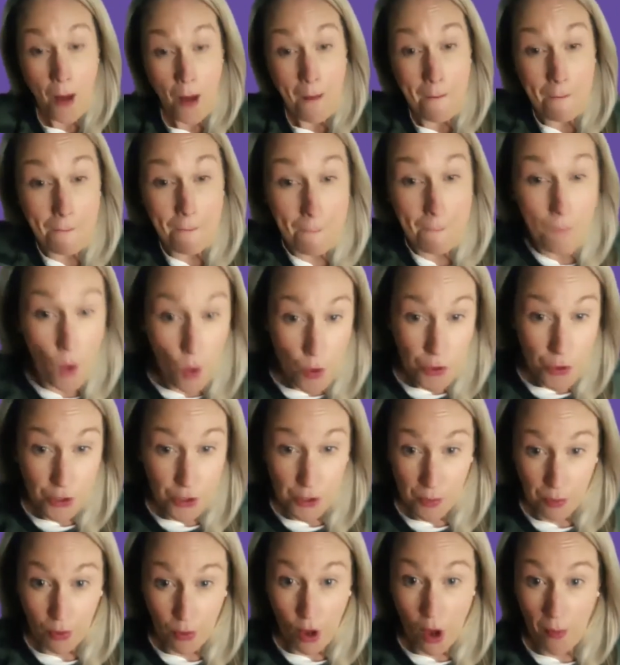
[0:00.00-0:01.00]

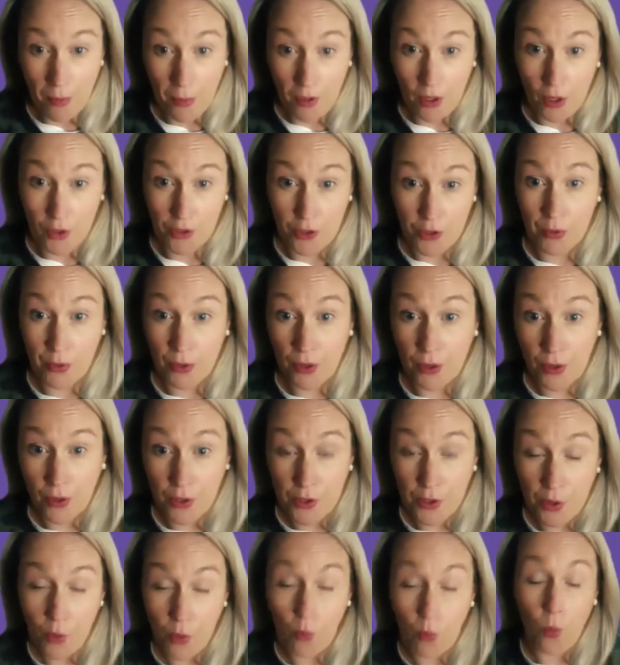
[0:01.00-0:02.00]
Most property
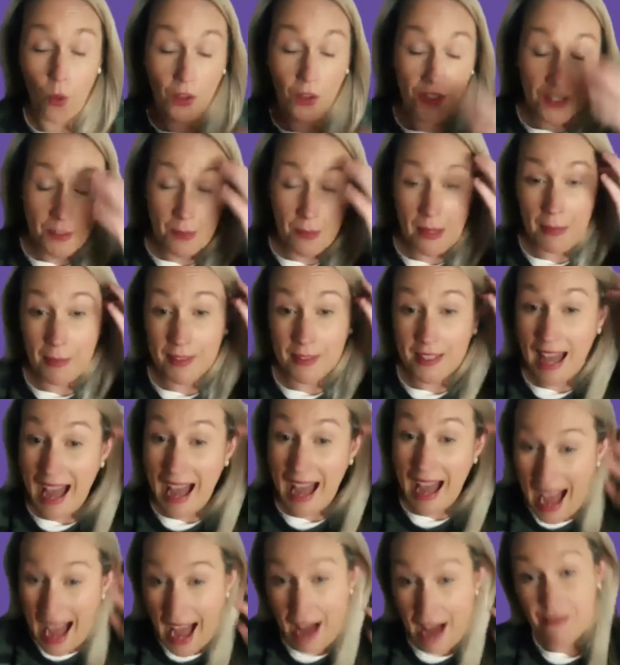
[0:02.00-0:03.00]
entrepreneurs want to be able to
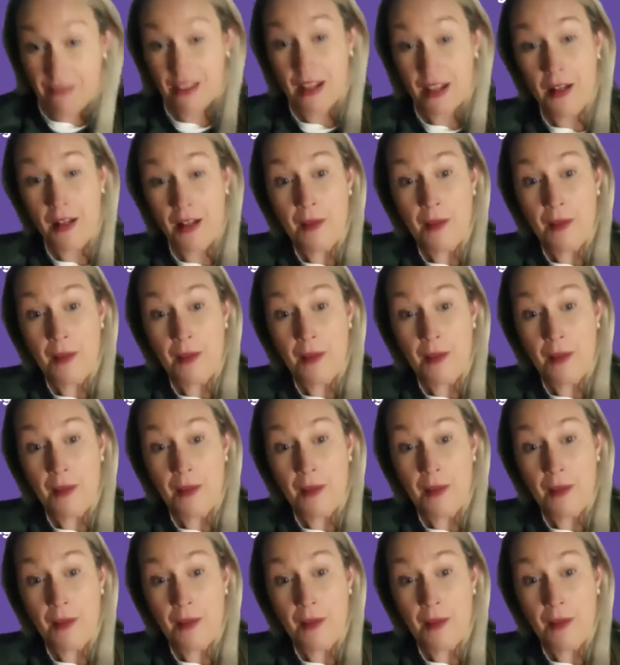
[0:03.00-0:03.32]
have